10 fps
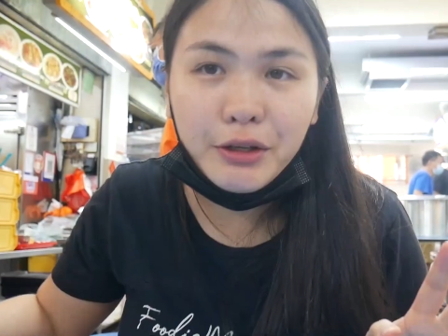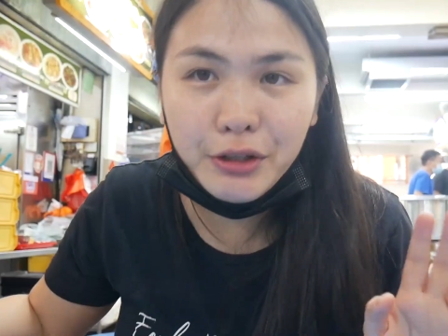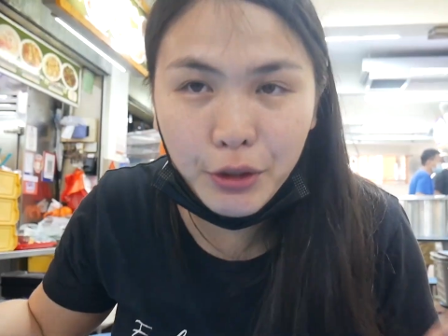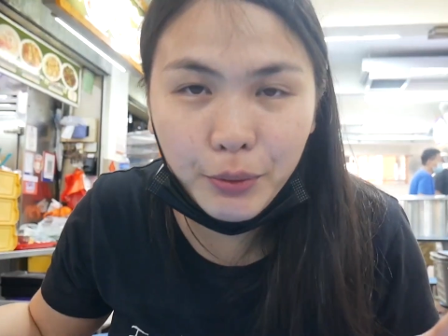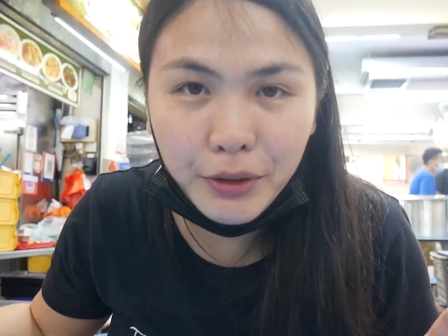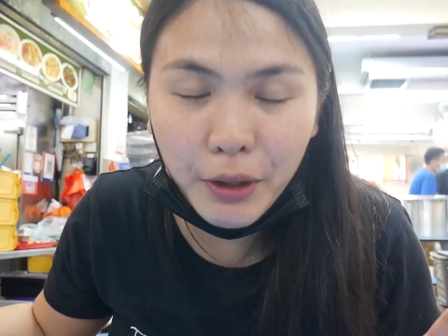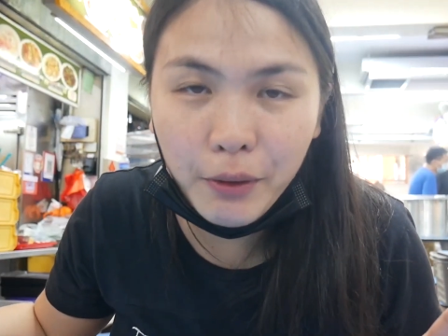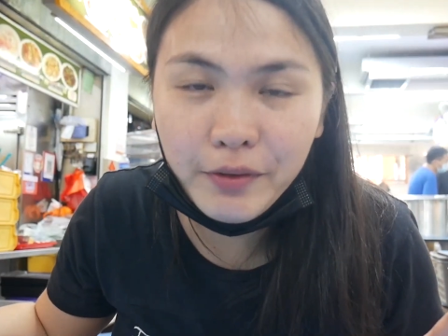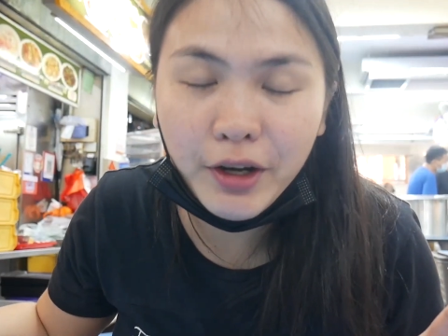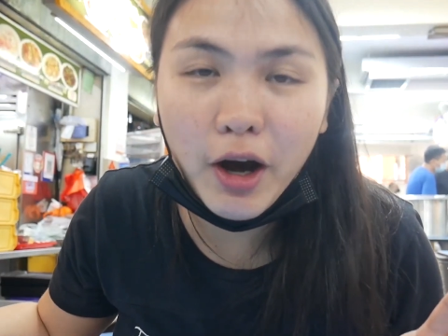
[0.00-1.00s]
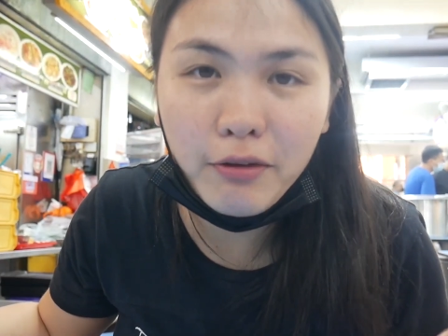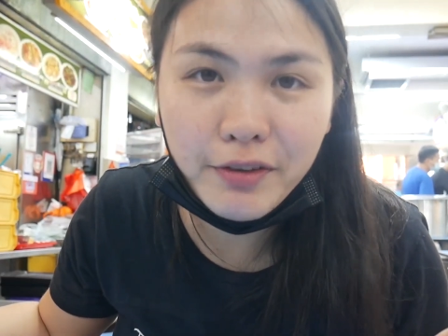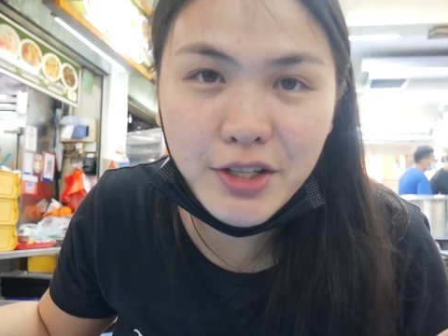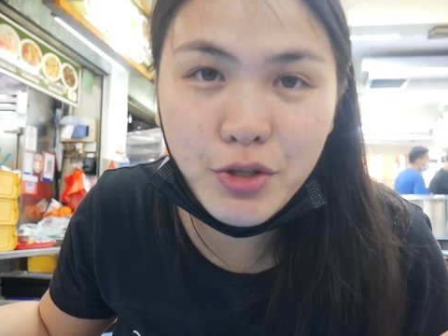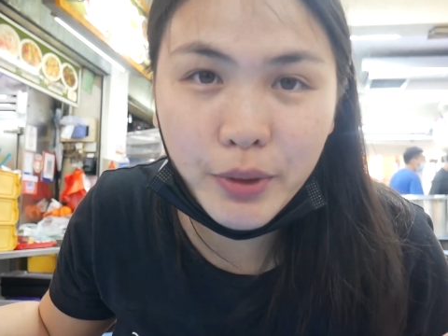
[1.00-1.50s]
You would know the coffee
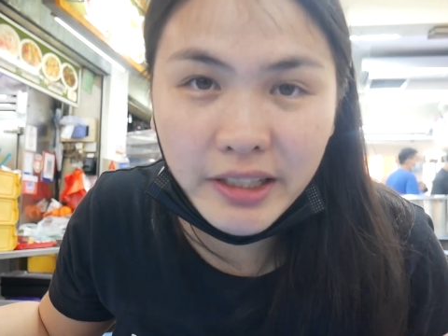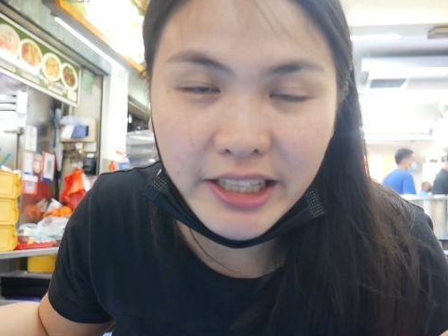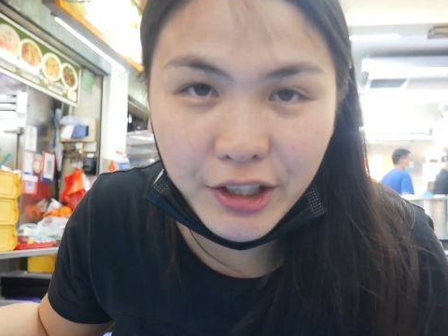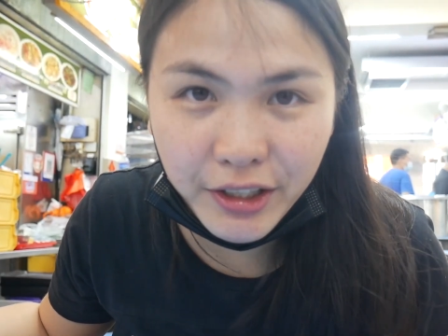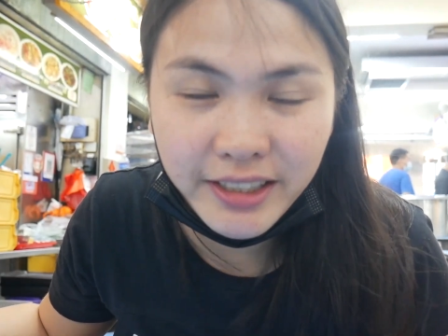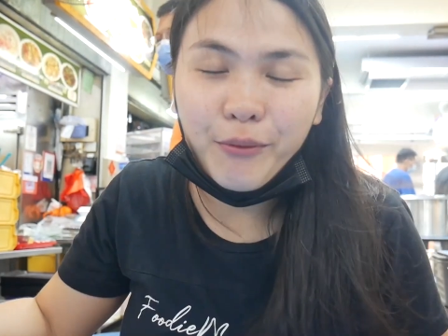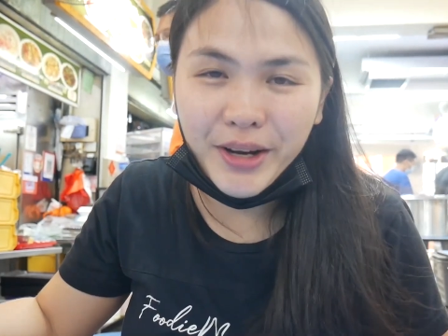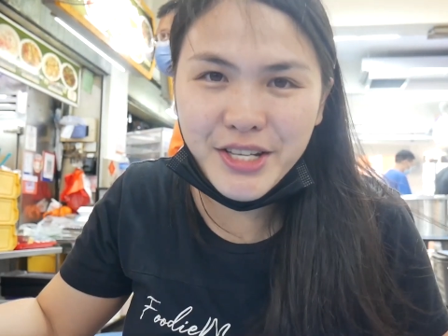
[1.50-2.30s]
is really good when